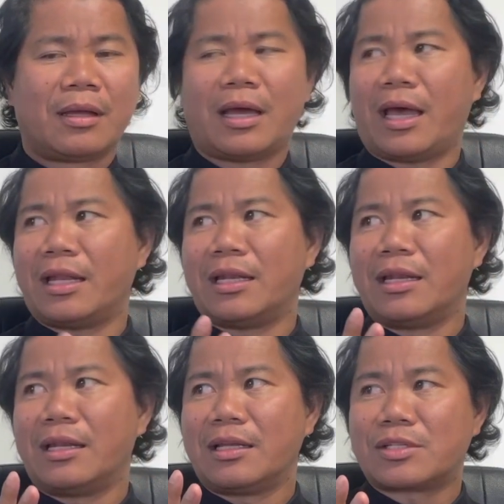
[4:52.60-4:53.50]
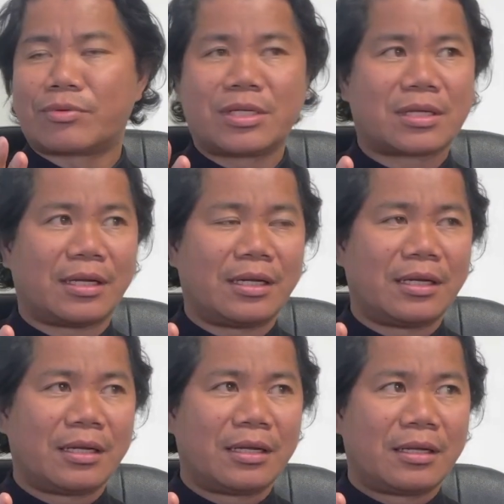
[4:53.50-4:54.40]
And his reason,
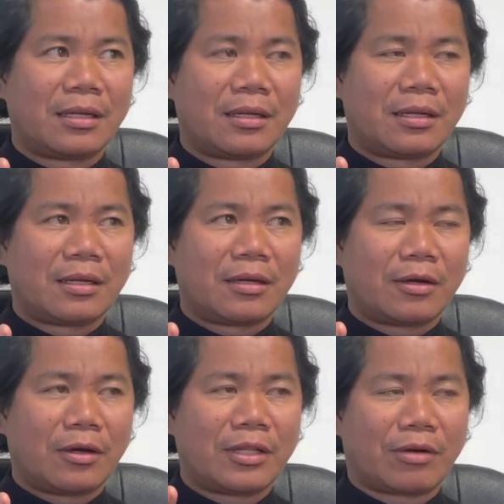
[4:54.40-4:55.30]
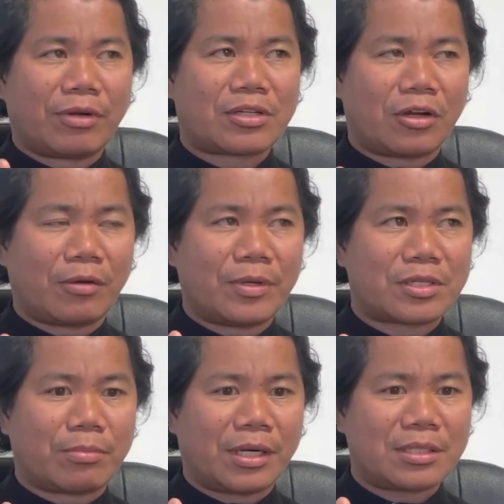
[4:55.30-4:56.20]
the reason of his
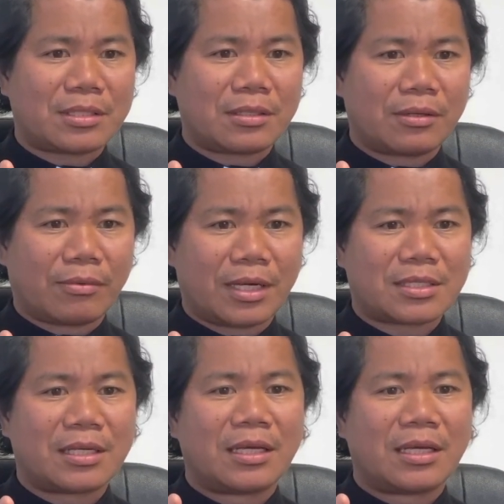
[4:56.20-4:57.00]
birth was